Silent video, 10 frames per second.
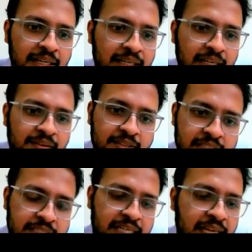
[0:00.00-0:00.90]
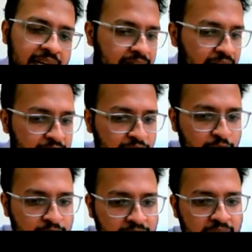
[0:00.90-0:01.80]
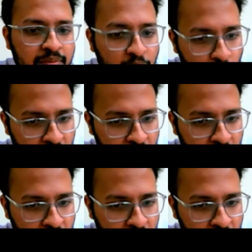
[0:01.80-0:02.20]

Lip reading: Clinical features, they can have confusion,